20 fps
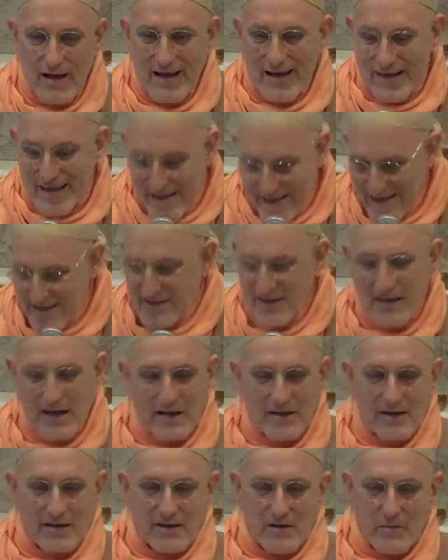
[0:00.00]
and like this
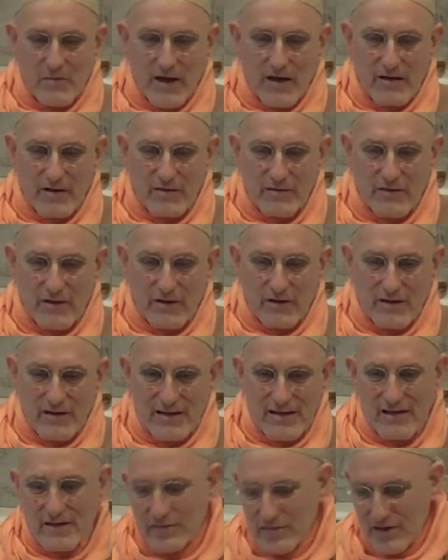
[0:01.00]
and that,
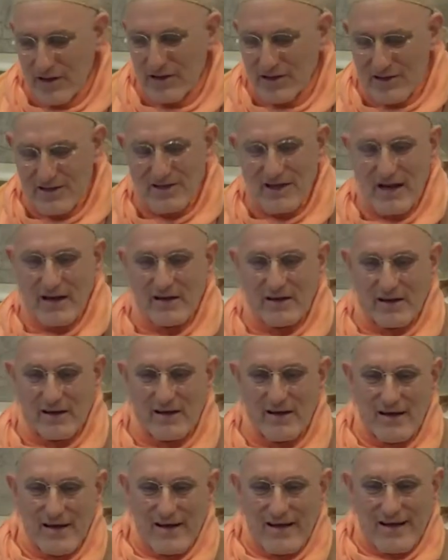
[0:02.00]
he's getting the benefit.